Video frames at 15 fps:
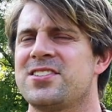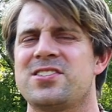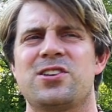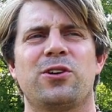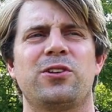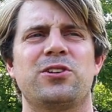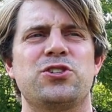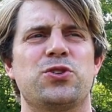
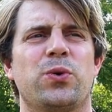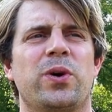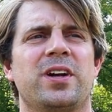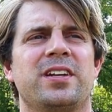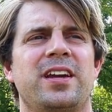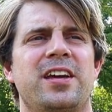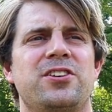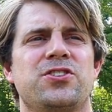Still
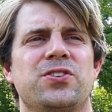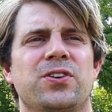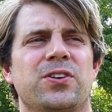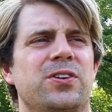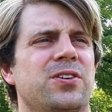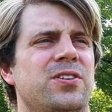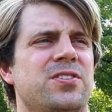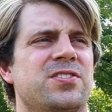enjoying
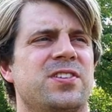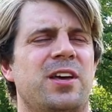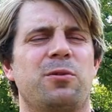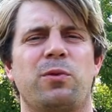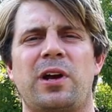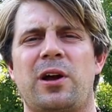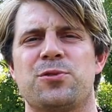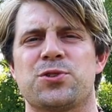nature, said
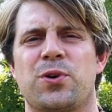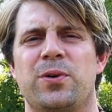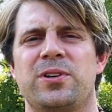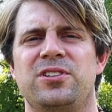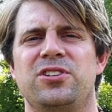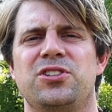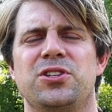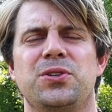what I was
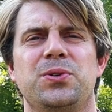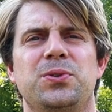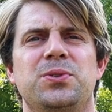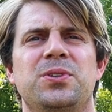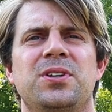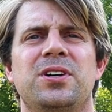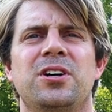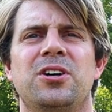going to do,